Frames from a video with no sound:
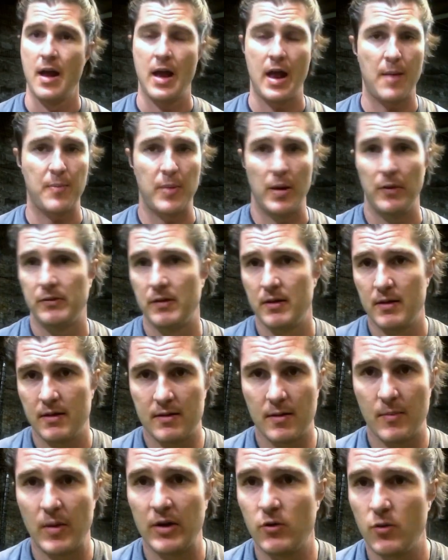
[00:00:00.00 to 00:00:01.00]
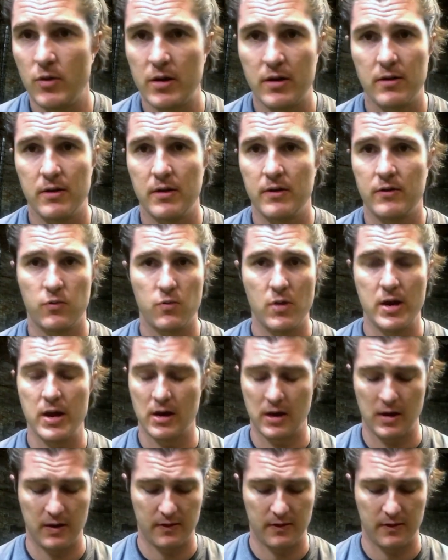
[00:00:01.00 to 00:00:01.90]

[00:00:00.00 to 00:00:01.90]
and I posted this on my Twitter this week.